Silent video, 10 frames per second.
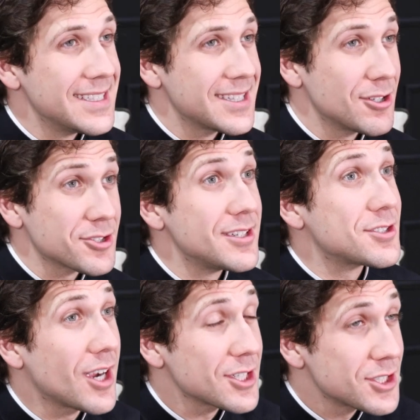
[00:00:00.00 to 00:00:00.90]
Those are
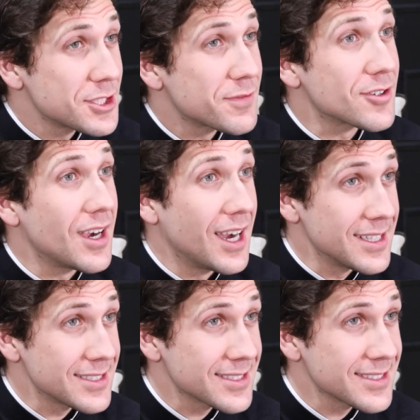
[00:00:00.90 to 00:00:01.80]
instructions for
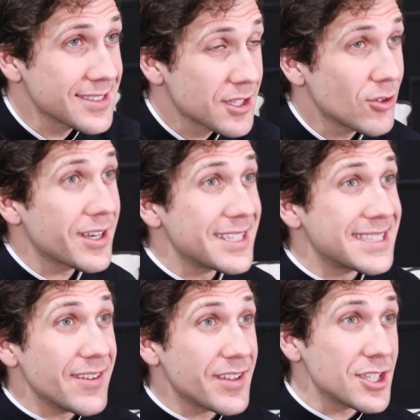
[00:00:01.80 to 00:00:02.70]
us. The Lord has
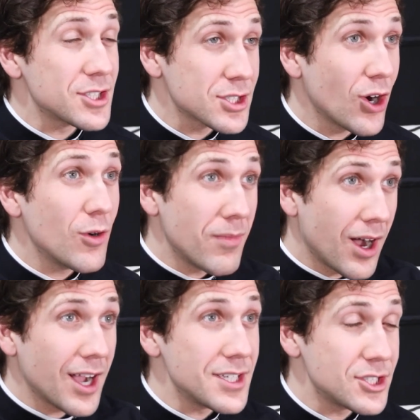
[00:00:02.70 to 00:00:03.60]
given us so
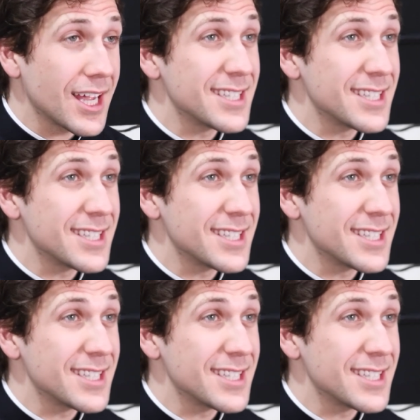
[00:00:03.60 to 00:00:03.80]
much